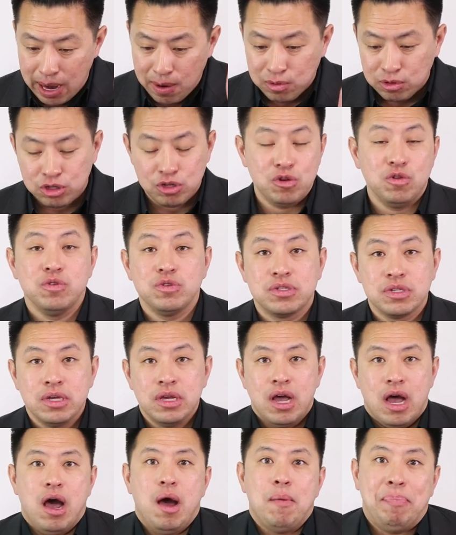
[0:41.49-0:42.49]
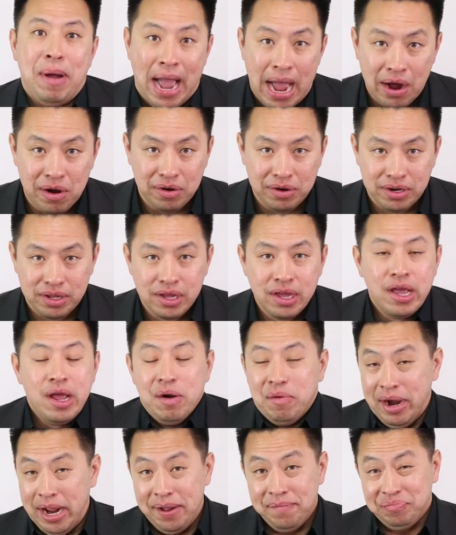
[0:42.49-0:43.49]
I will lose a pound,
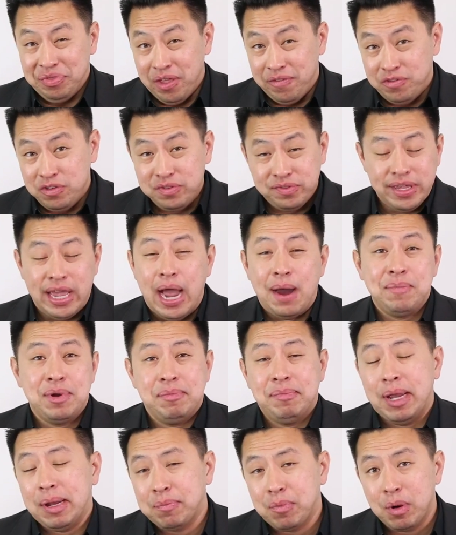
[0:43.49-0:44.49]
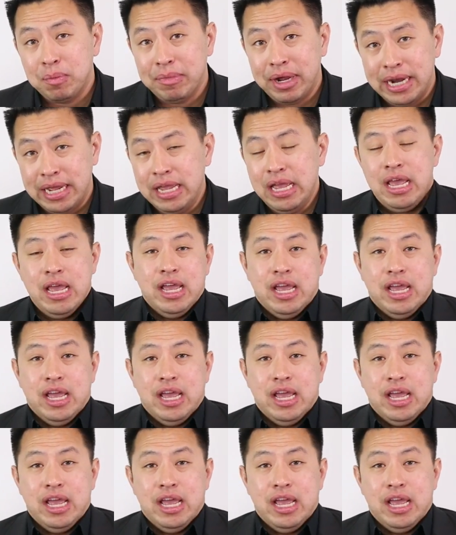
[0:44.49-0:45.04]
right? If you say, I'm going to make more money,